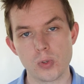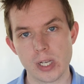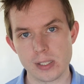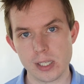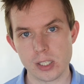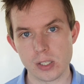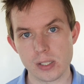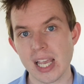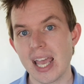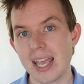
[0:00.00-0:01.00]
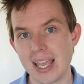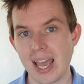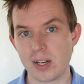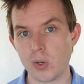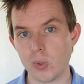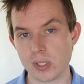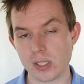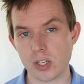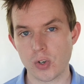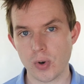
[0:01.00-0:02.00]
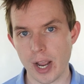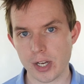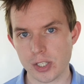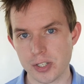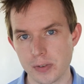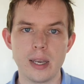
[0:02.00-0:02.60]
transitions, it can cause it to crash.